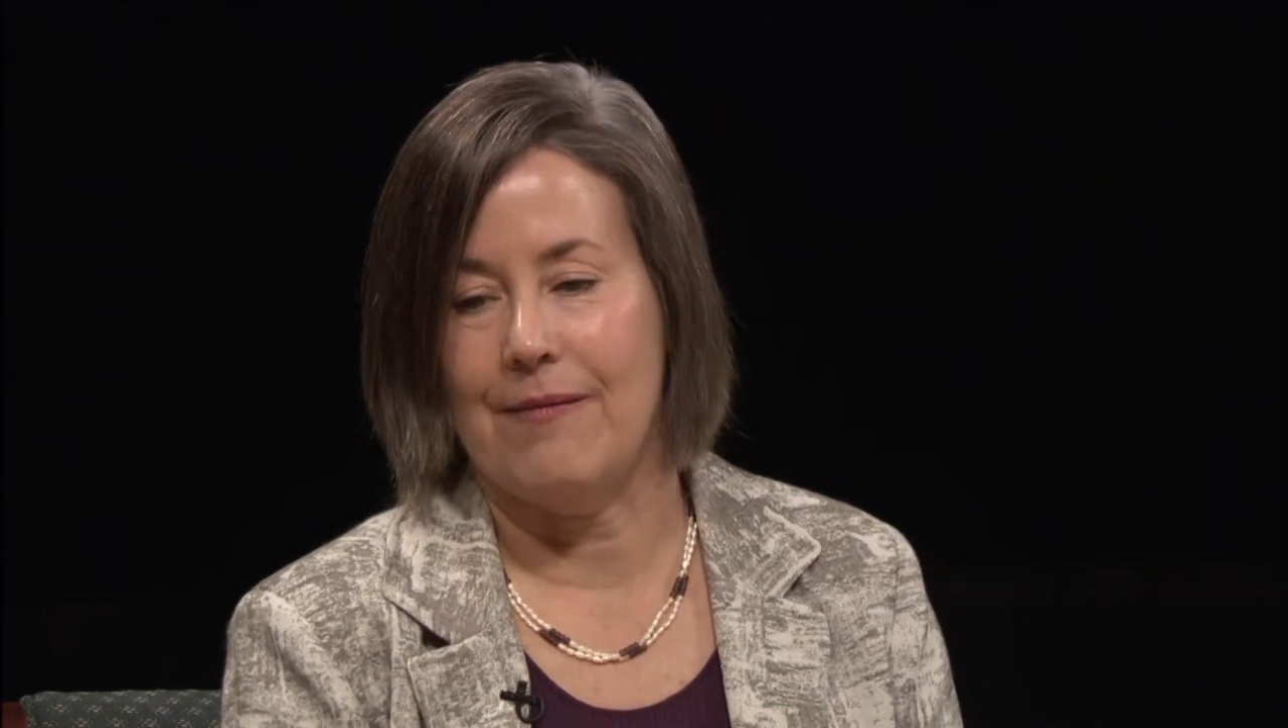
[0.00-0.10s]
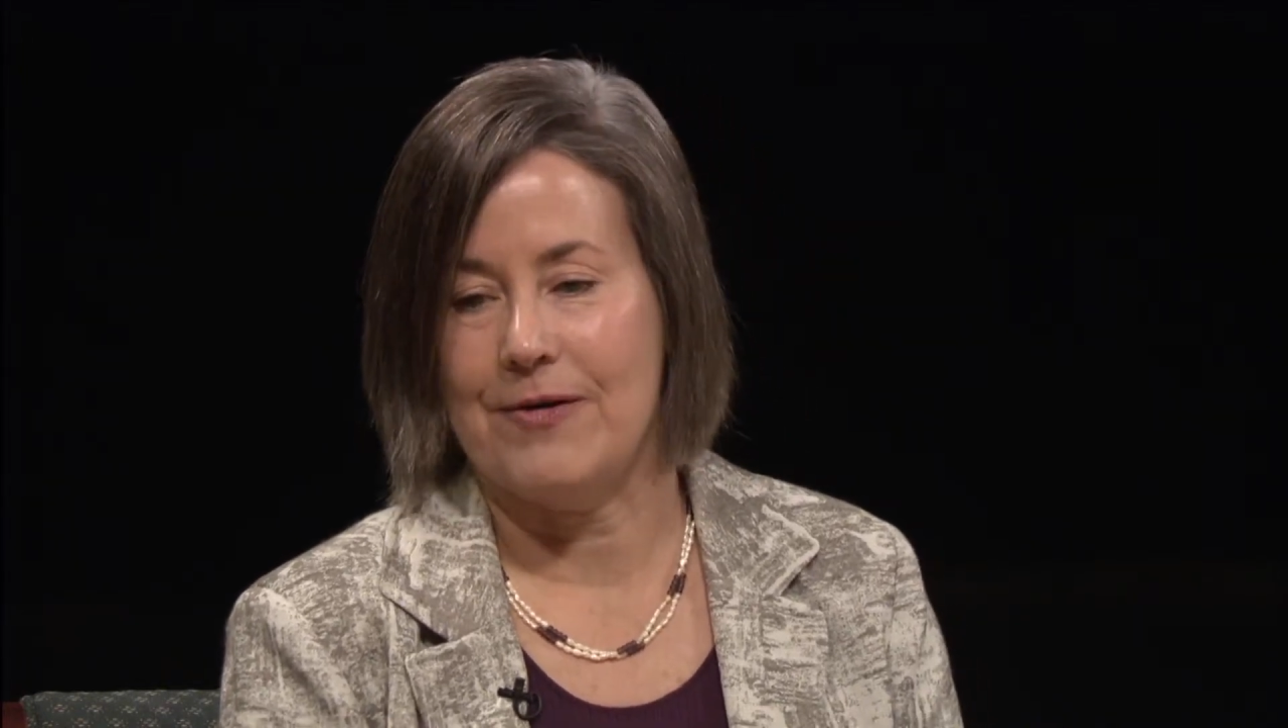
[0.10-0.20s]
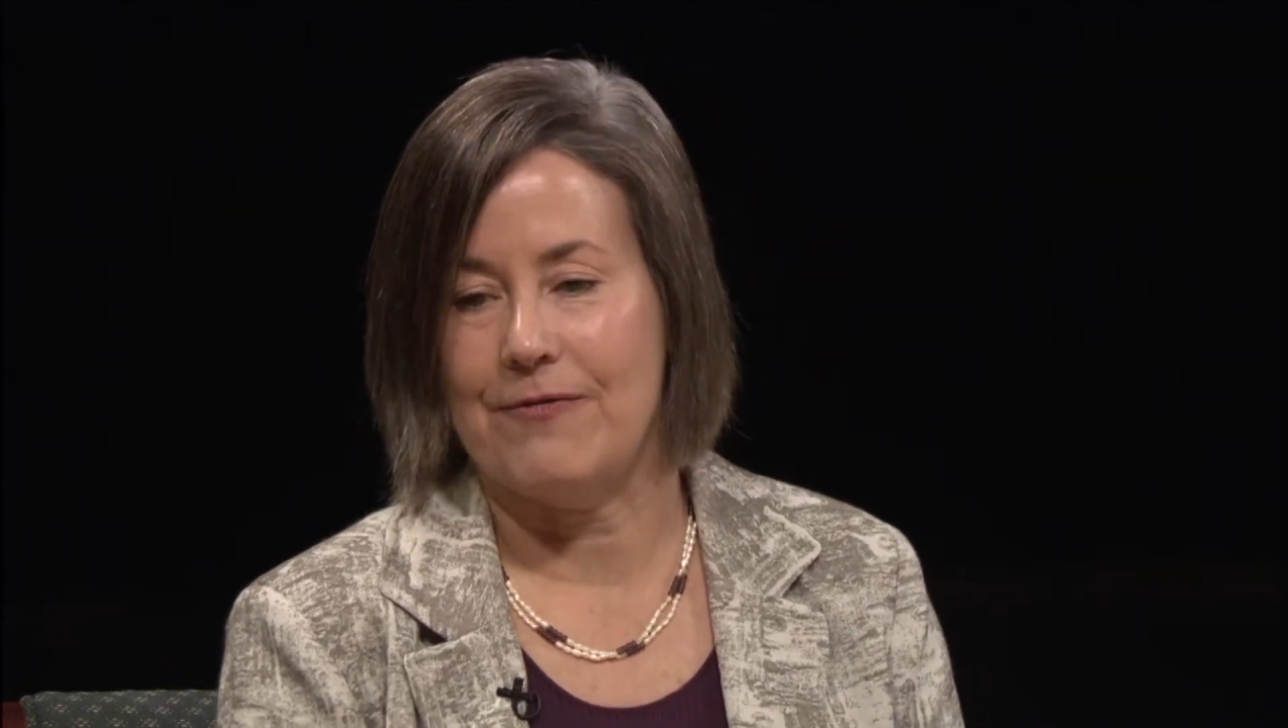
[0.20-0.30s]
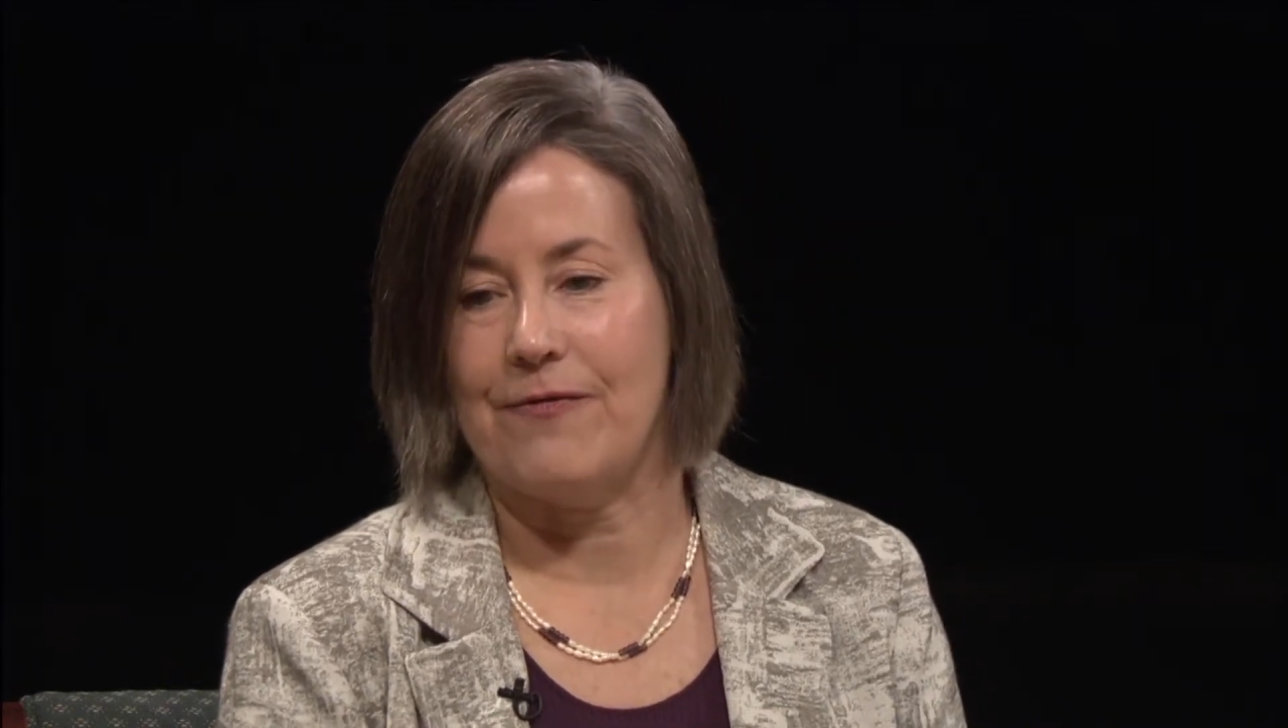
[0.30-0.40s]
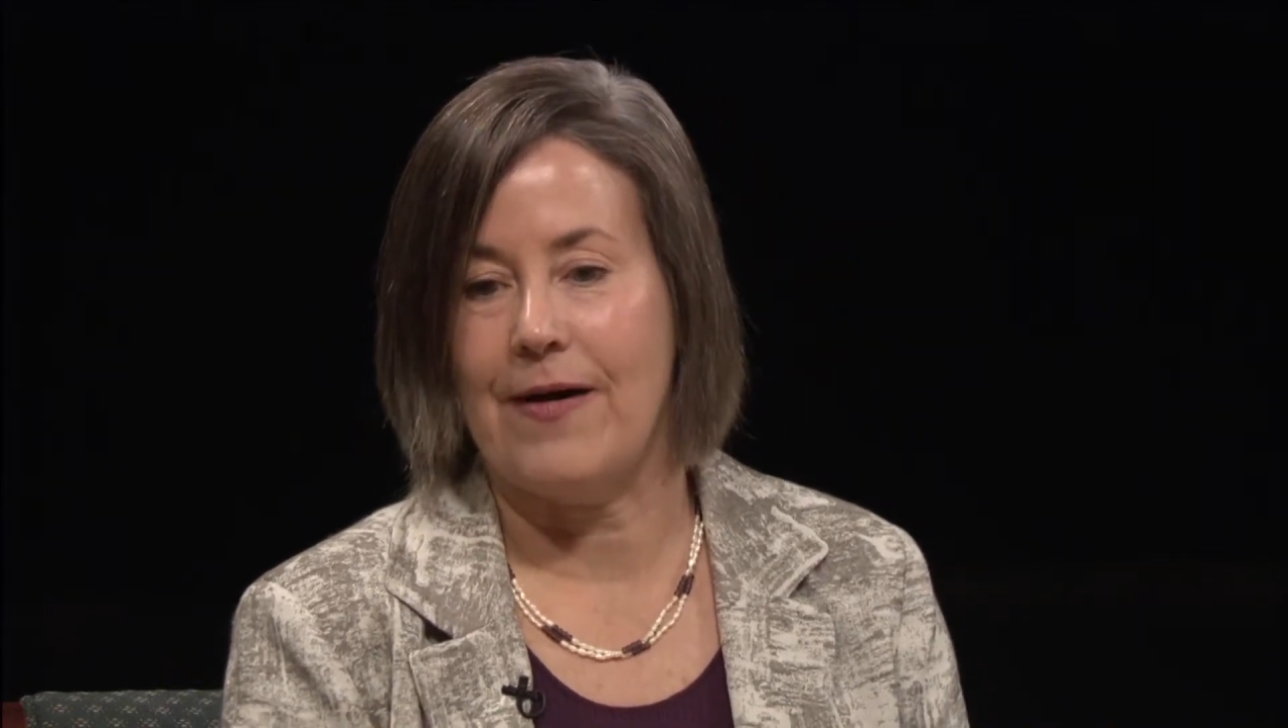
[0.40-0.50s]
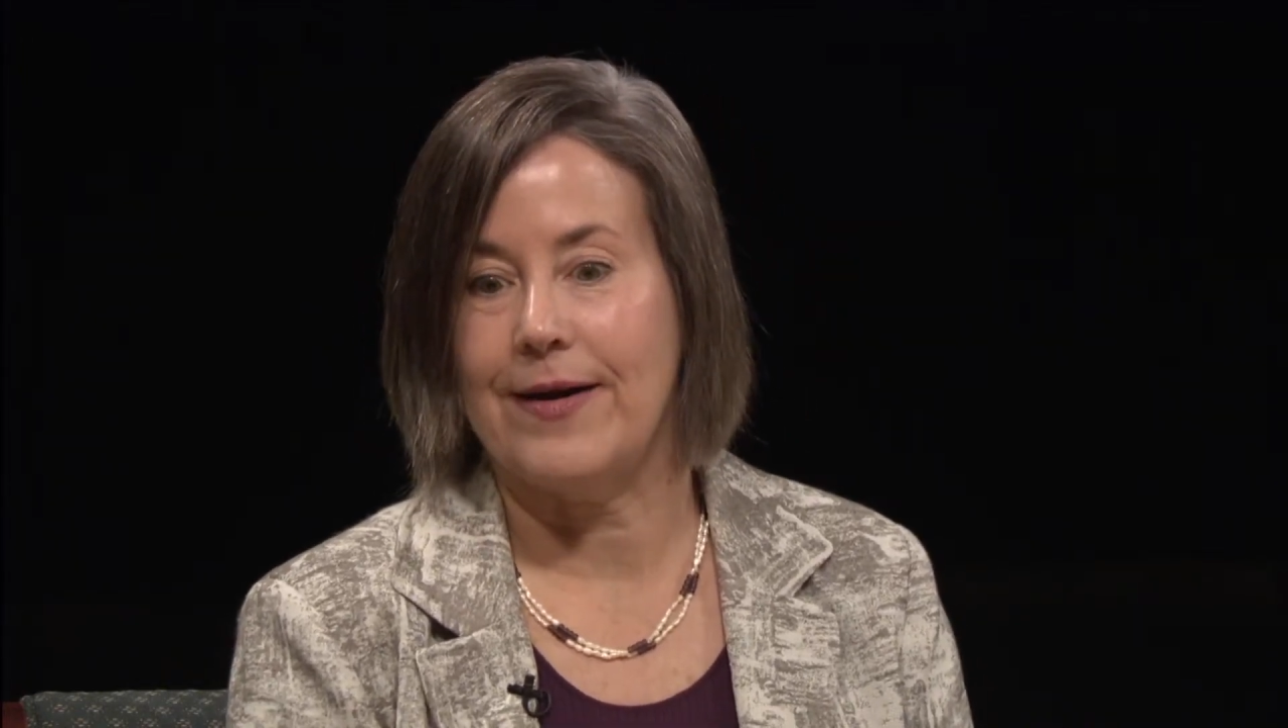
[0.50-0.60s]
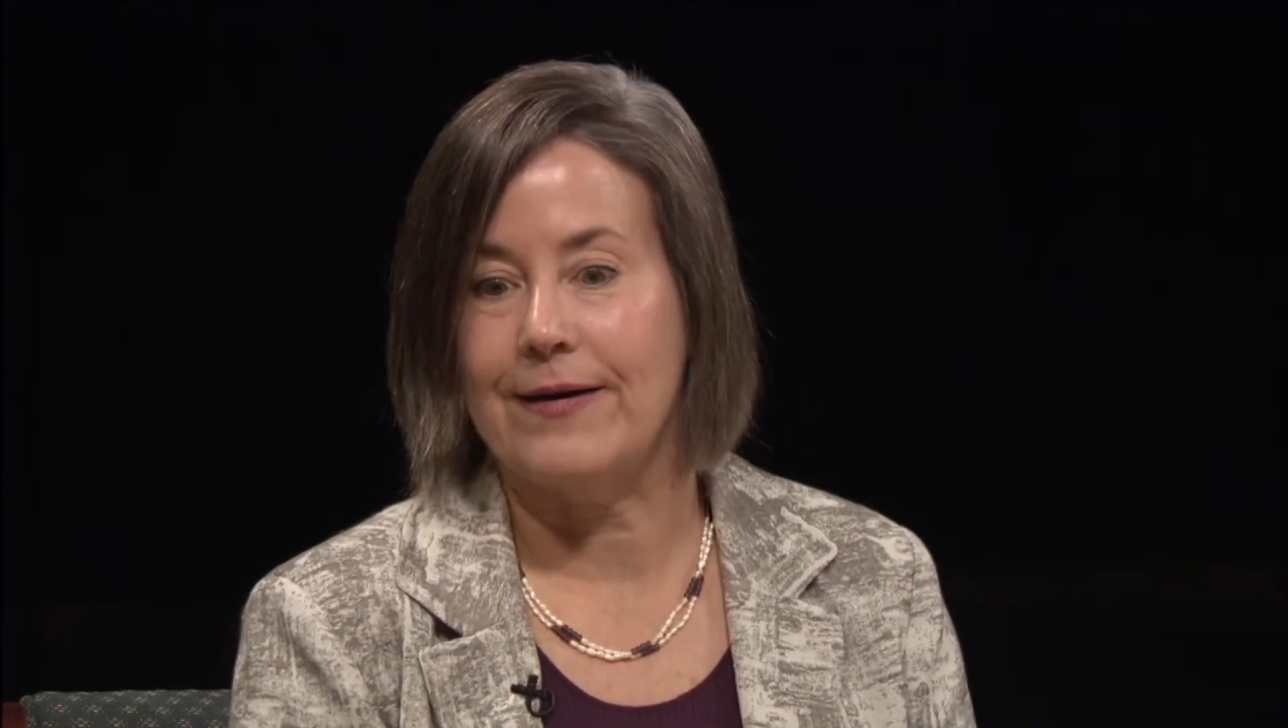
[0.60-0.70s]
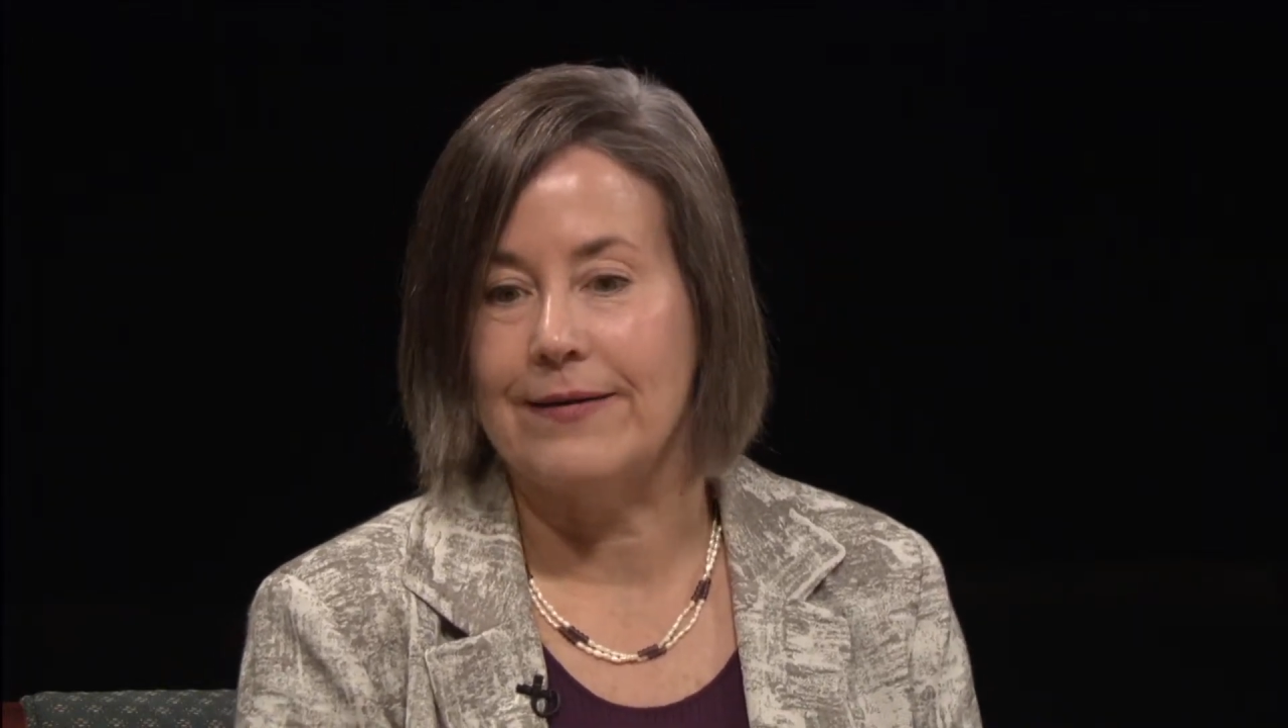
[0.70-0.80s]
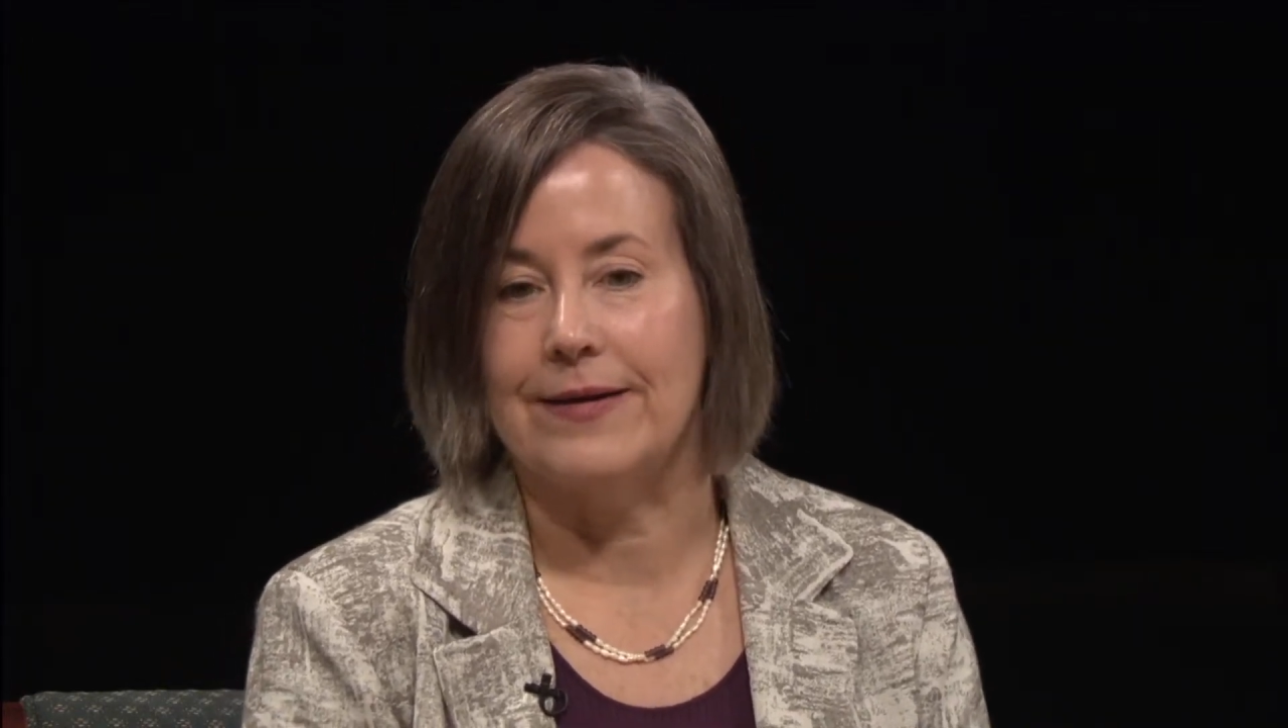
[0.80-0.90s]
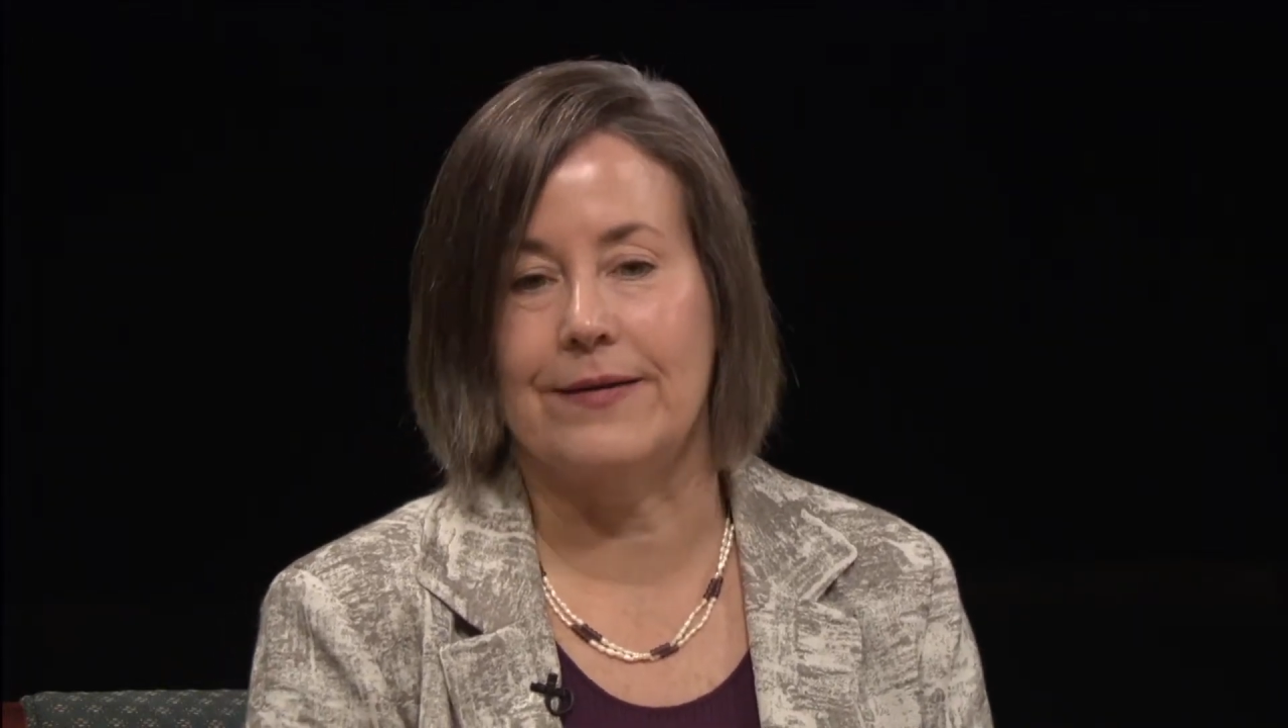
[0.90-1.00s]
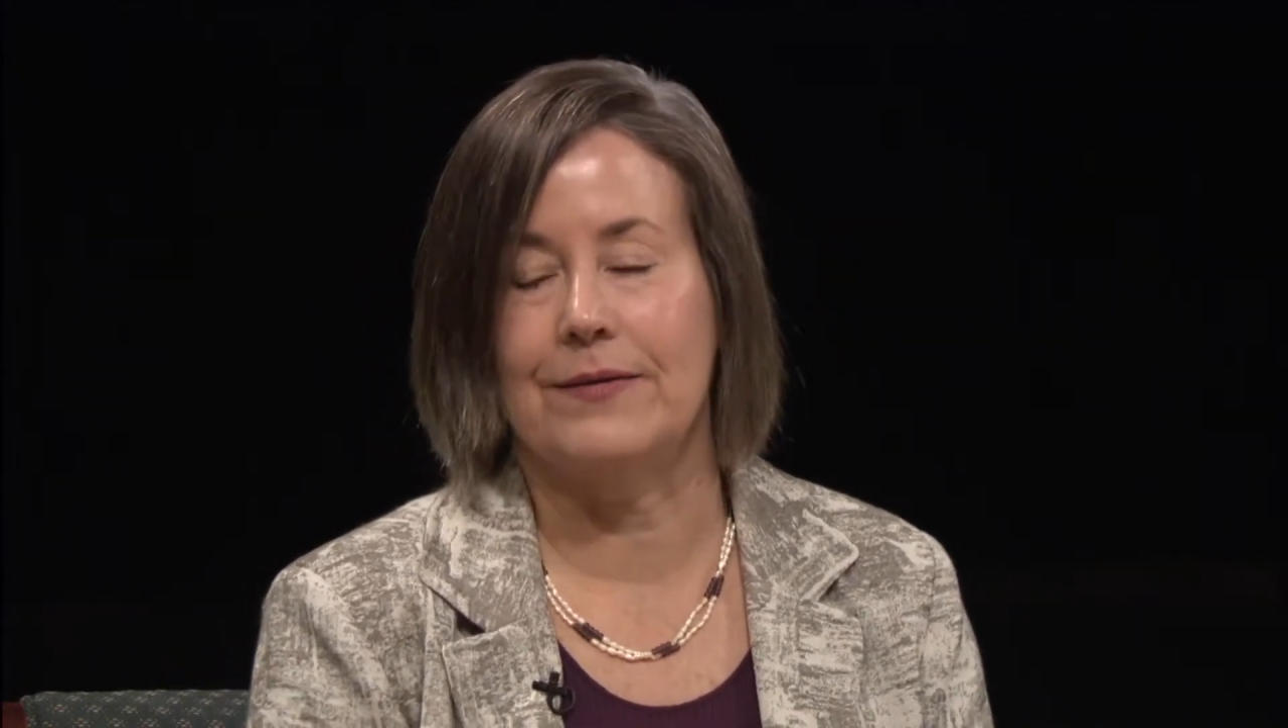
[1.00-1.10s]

They're finally